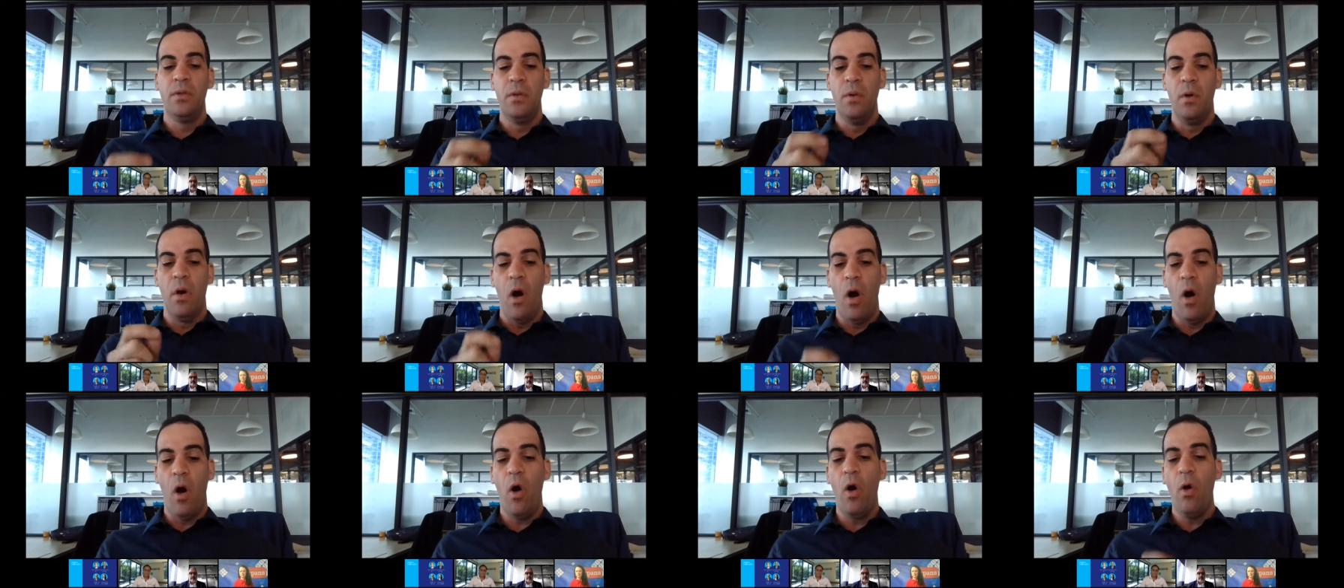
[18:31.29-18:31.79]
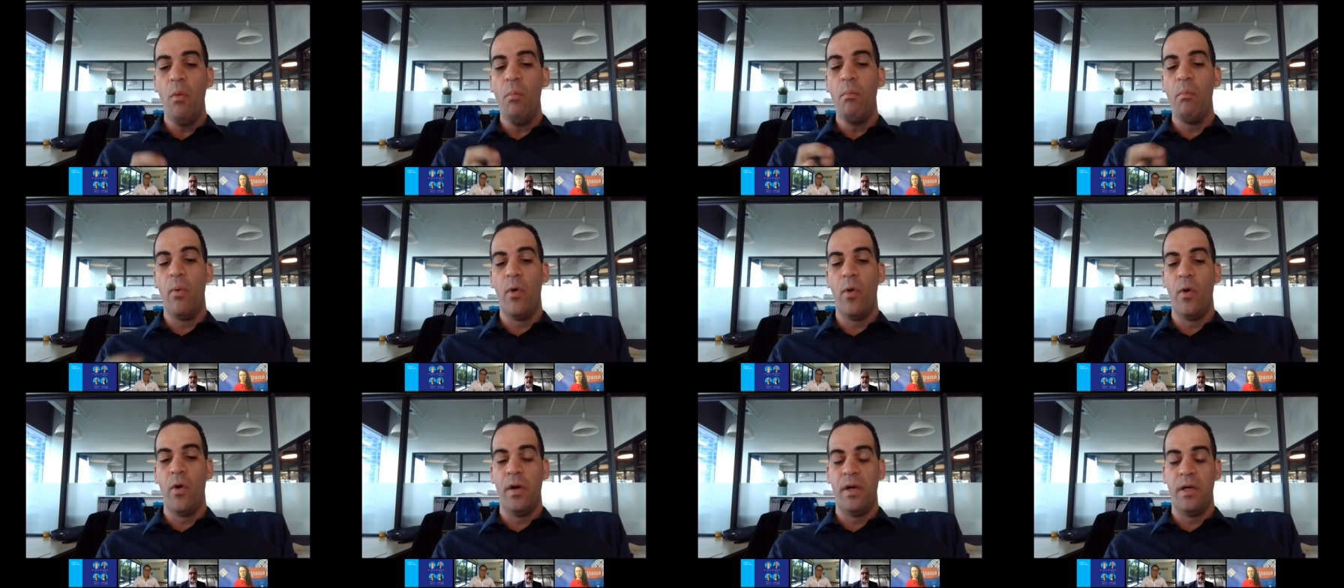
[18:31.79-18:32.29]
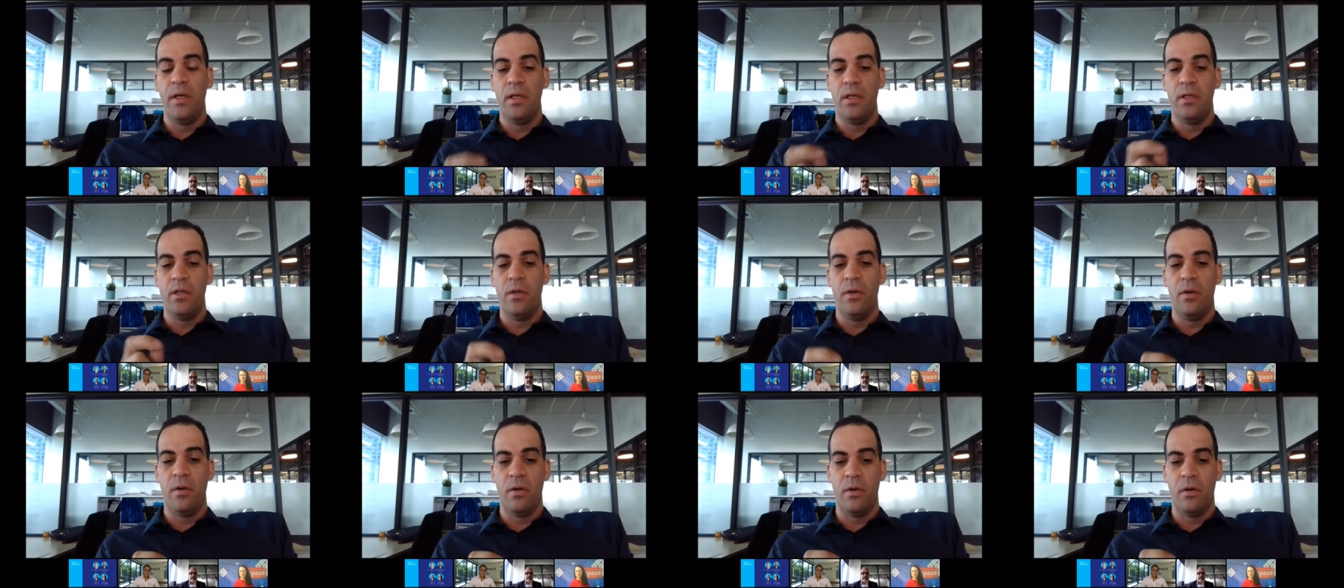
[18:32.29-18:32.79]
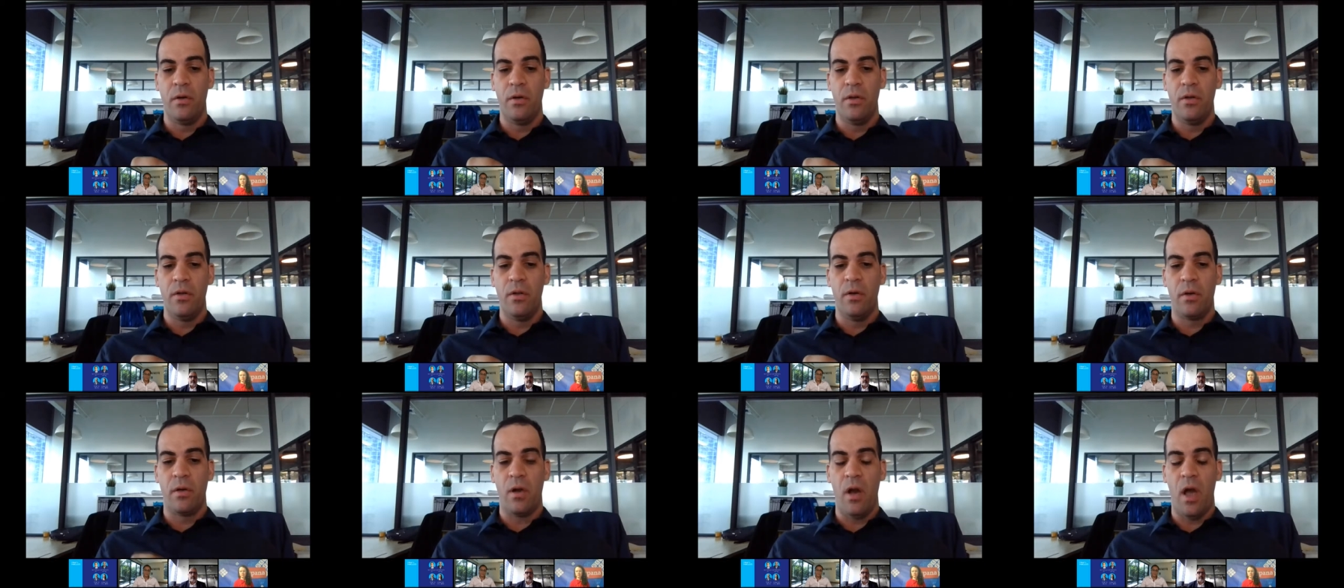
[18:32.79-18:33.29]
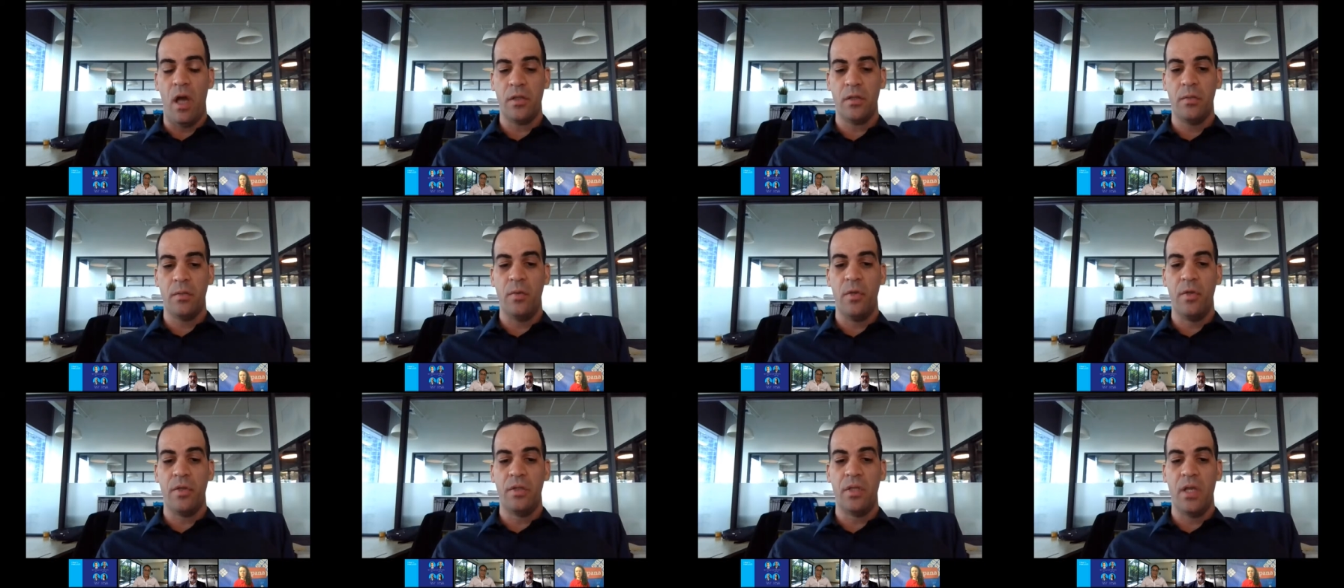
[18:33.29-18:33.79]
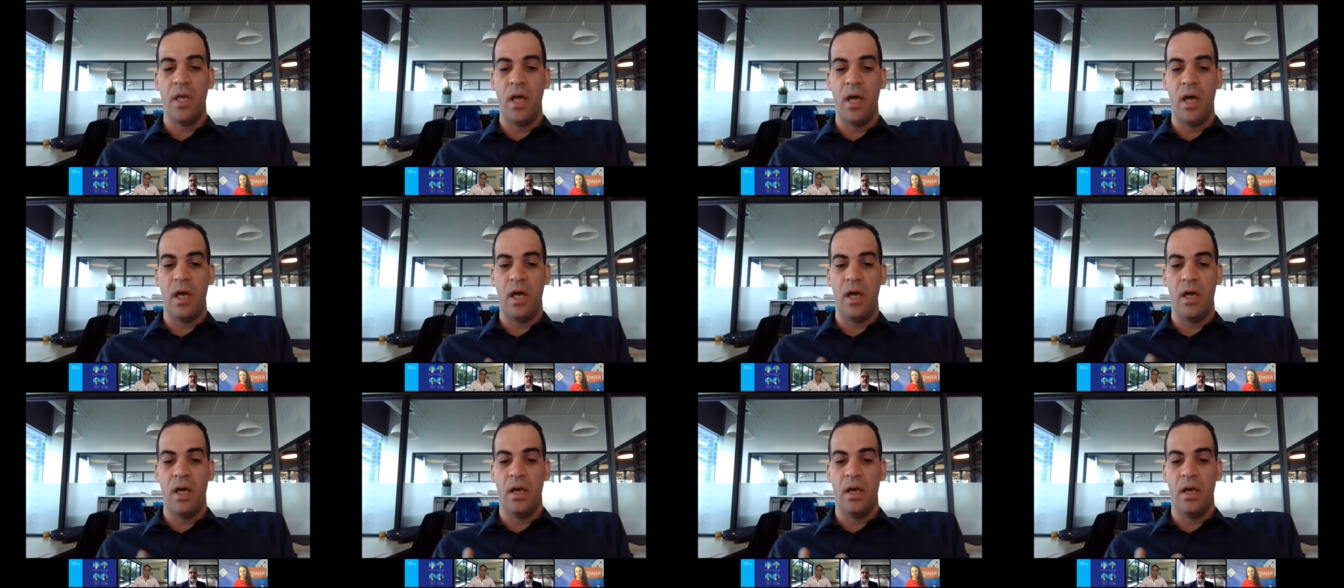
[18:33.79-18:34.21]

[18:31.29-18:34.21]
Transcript: to onboard your customers